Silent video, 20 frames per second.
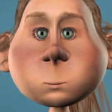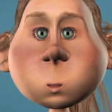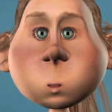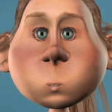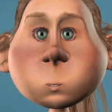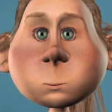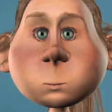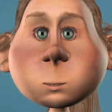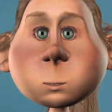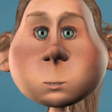
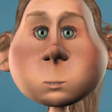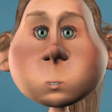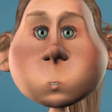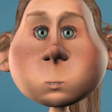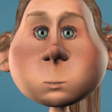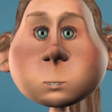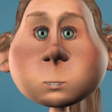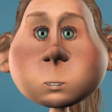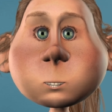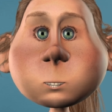or
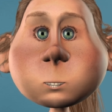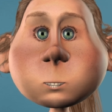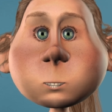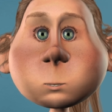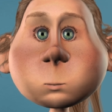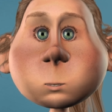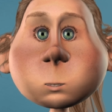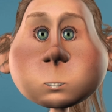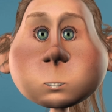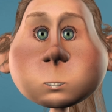
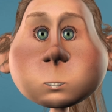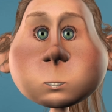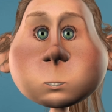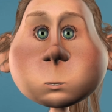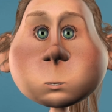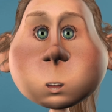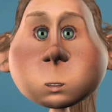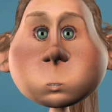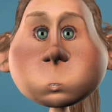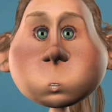intensities in
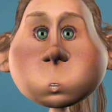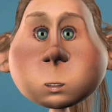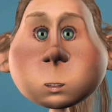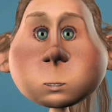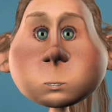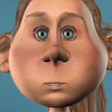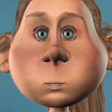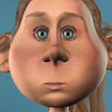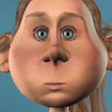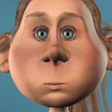
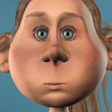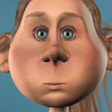descriptions?